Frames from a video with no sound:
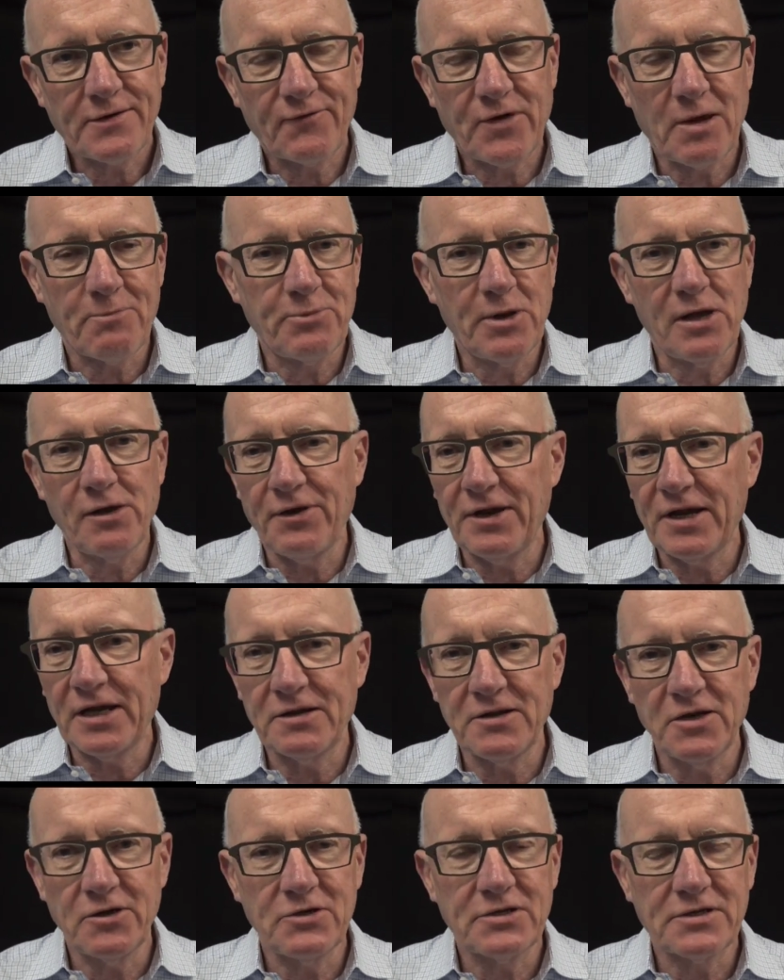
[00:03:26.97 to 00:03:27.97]
You're building
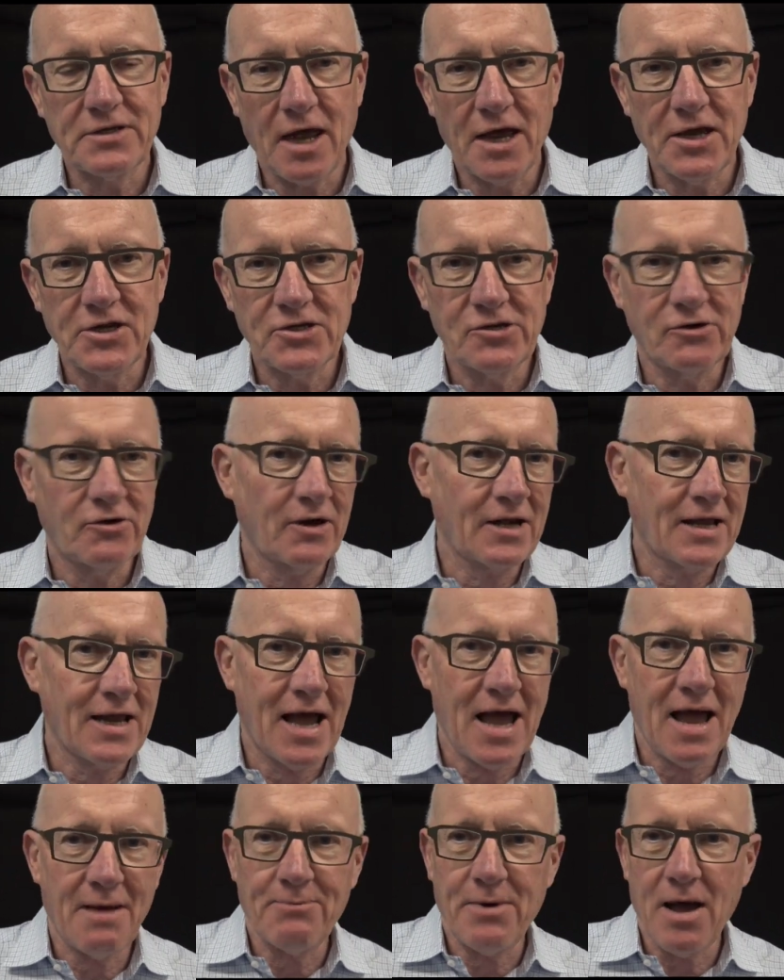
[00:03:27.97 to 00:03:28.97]
a new station, a
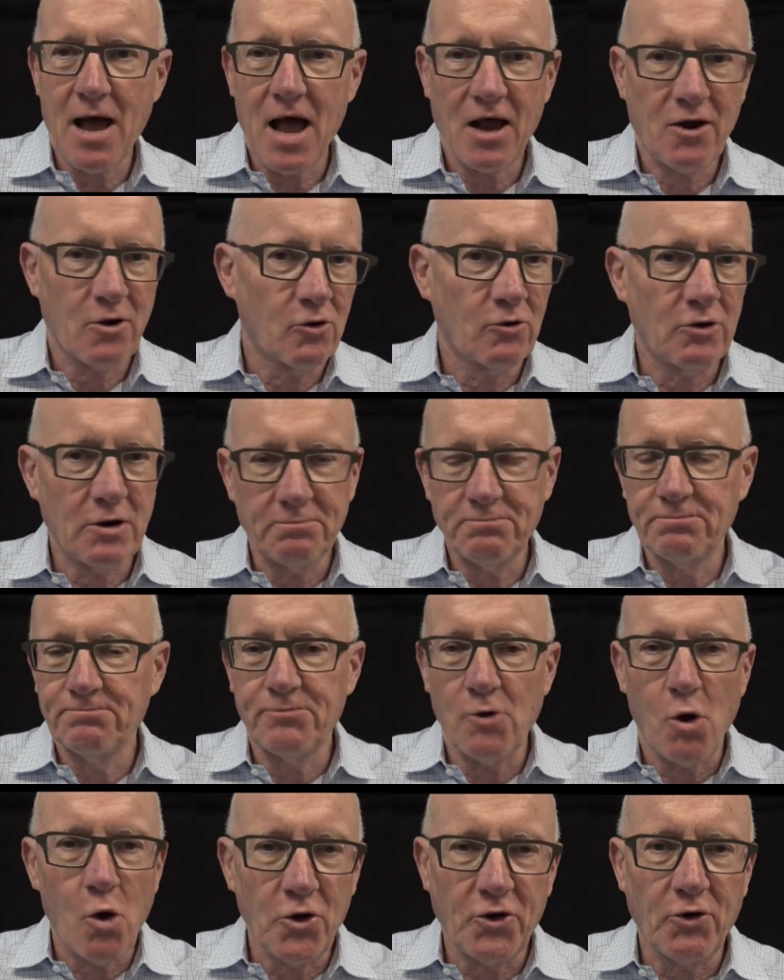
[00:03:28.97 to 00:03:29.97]
car park,
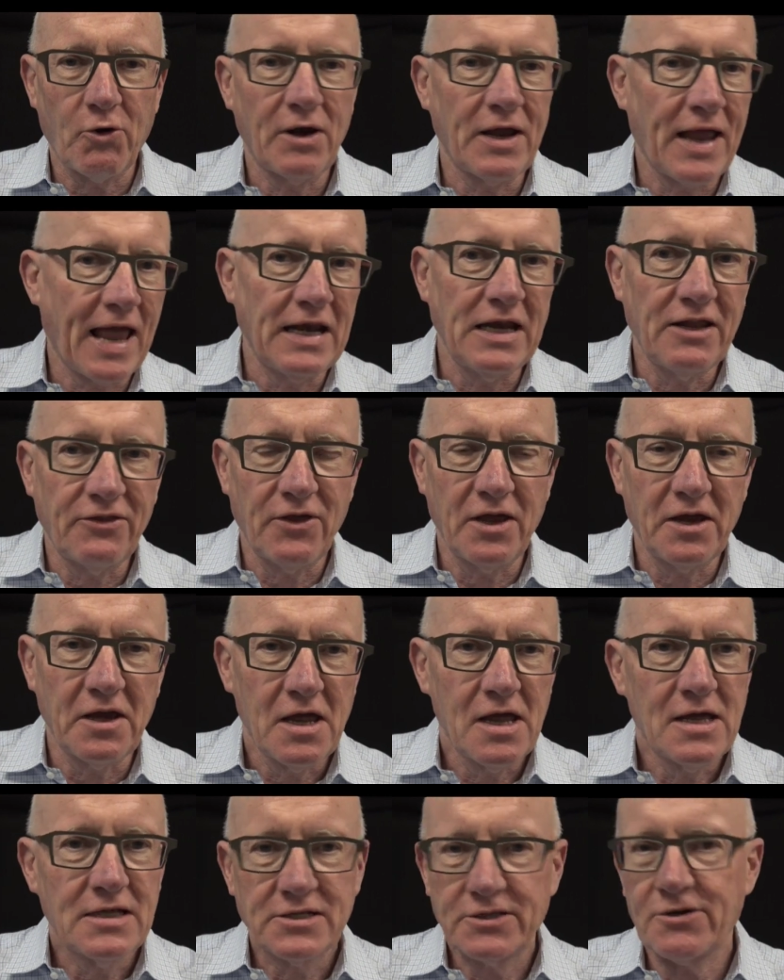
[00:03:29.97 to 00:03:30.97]
or ordering anything,
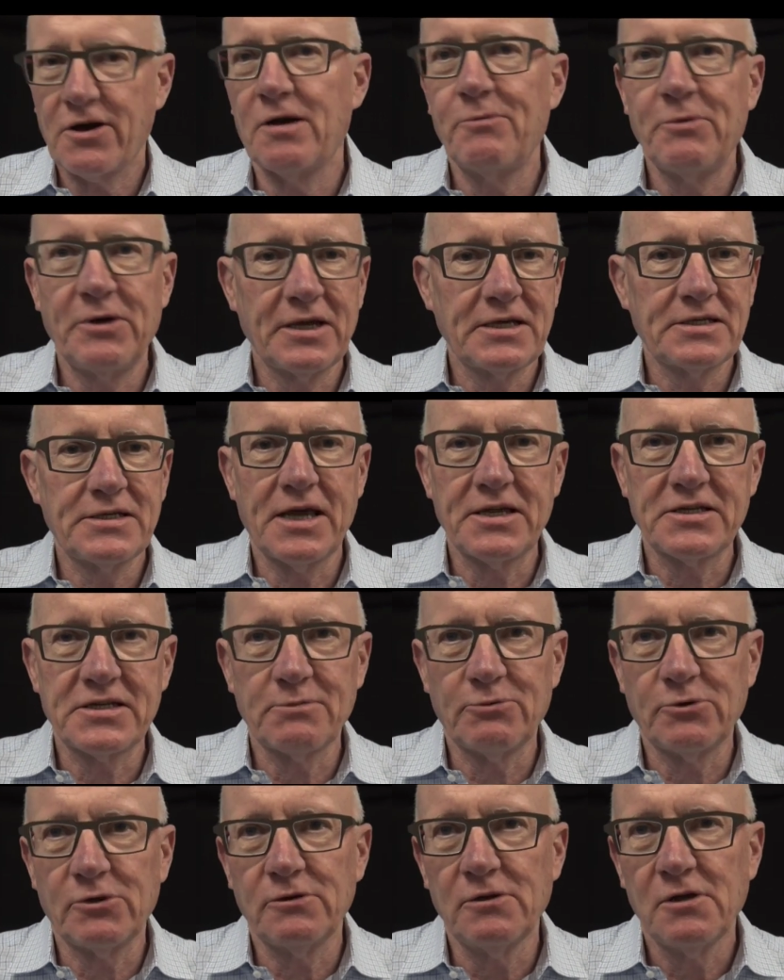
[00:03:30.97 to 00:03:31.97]
it's got to be
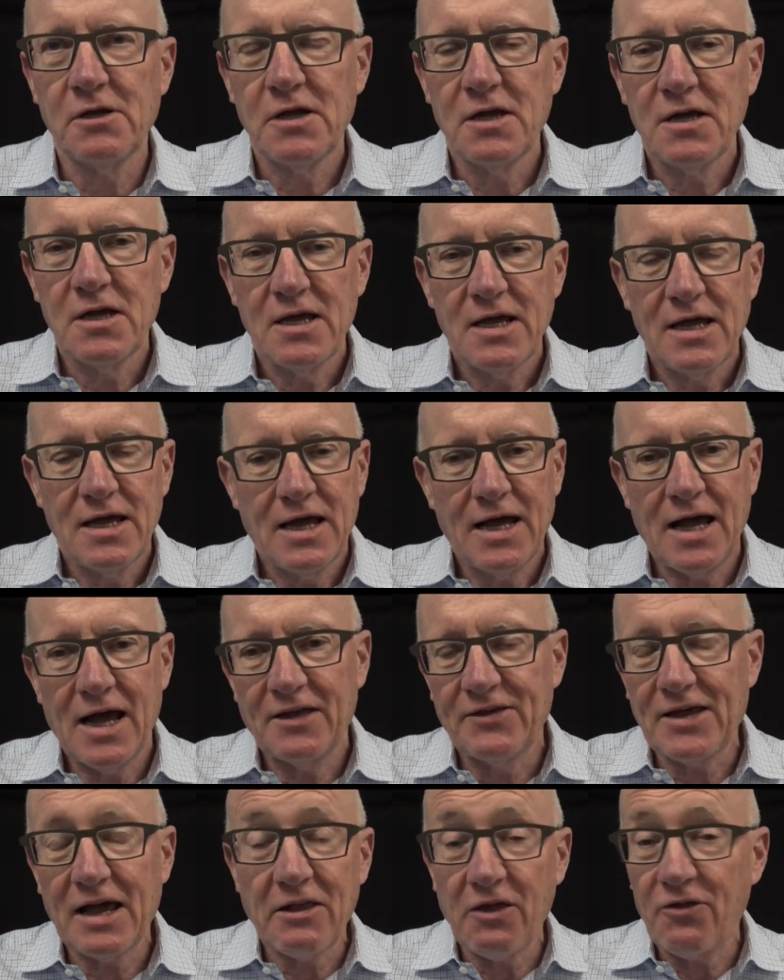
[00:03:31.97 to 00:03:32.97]
accessible.
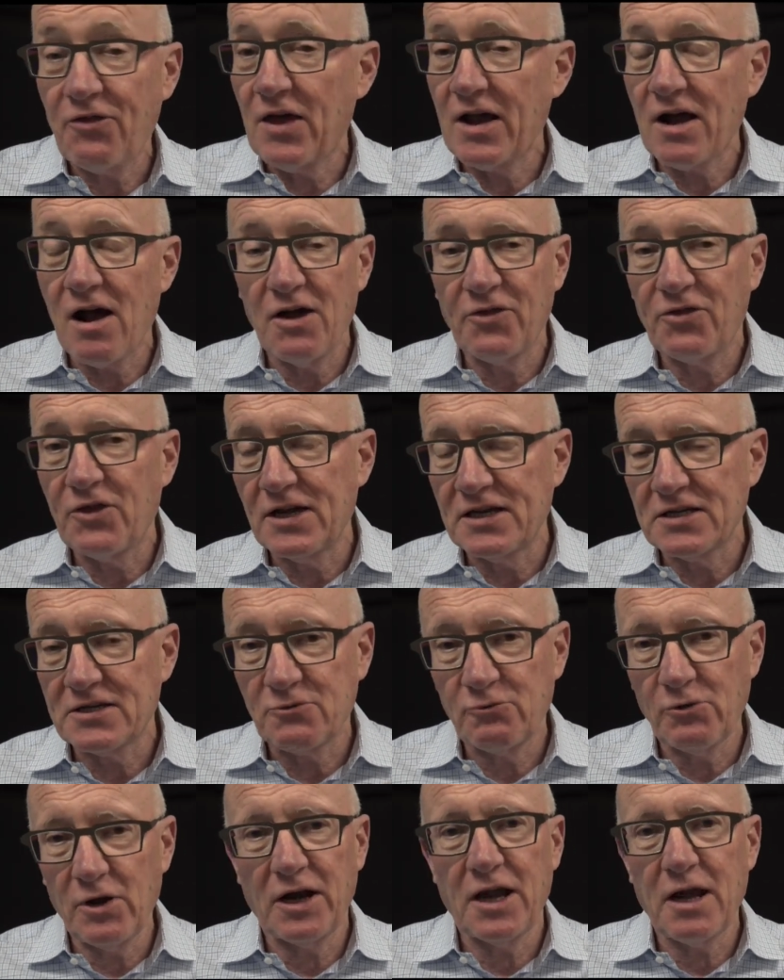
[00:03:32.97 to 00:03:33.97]
Uh, the other thing I think
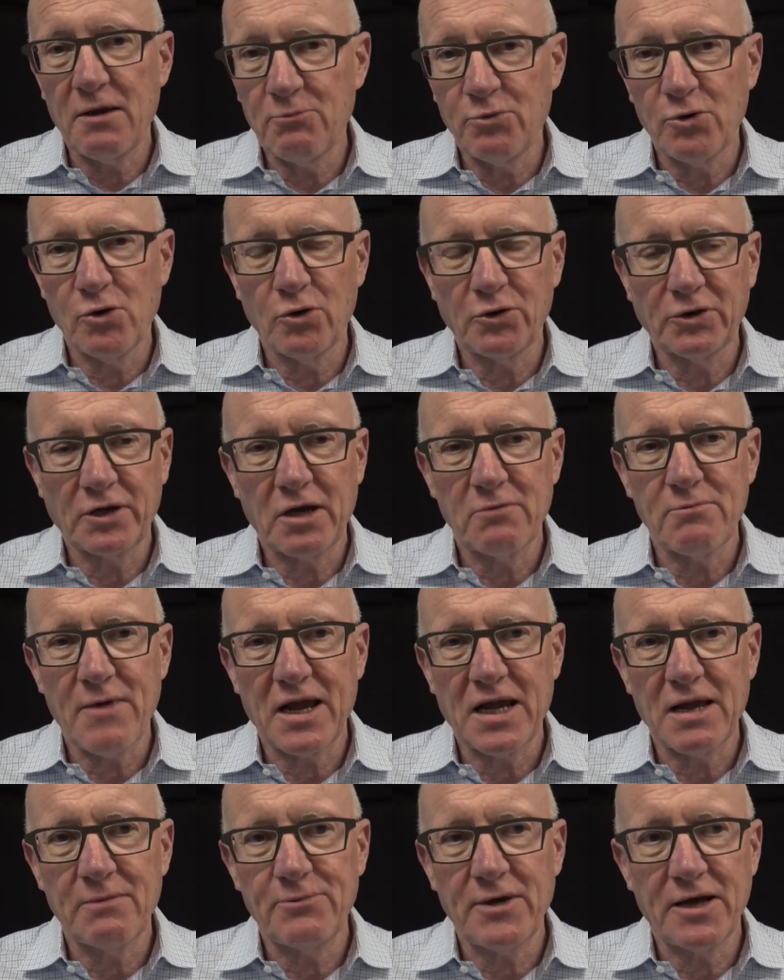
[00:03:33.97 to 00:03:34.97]
that's really important can
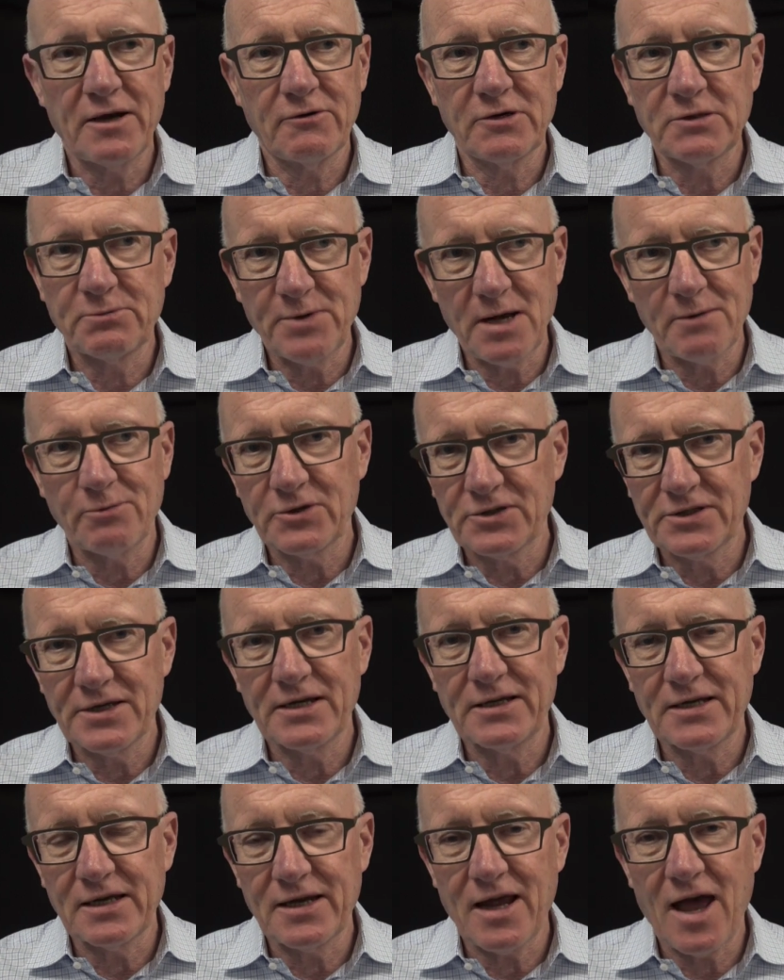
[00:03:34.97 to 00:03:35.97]
make it better, as people
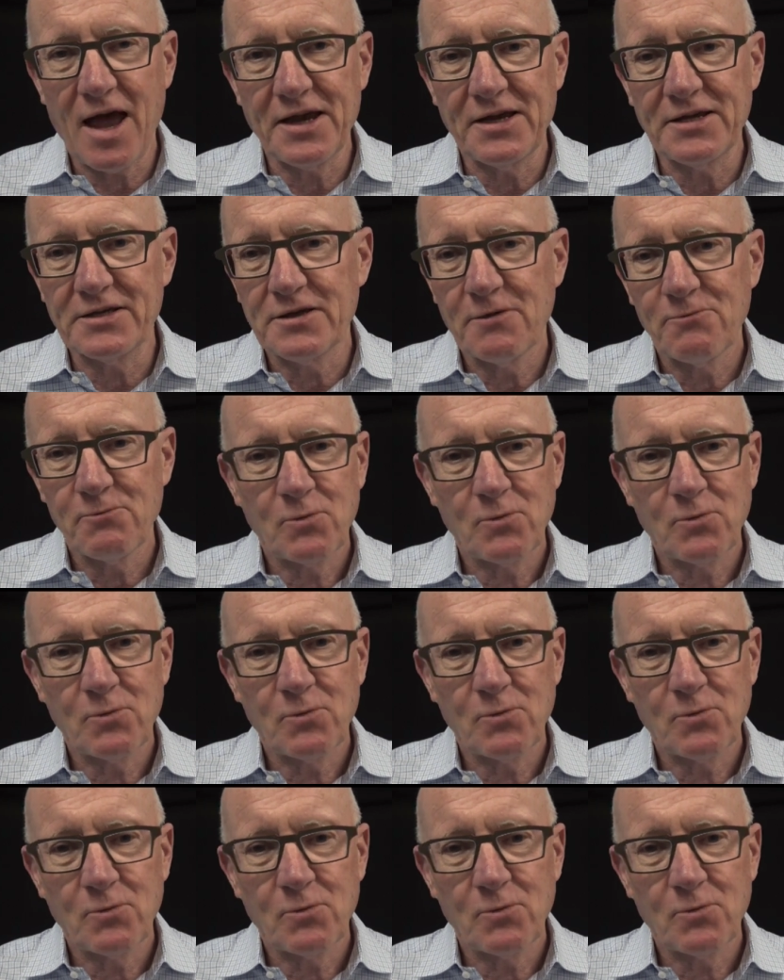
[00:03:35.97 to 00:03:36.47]
said today, is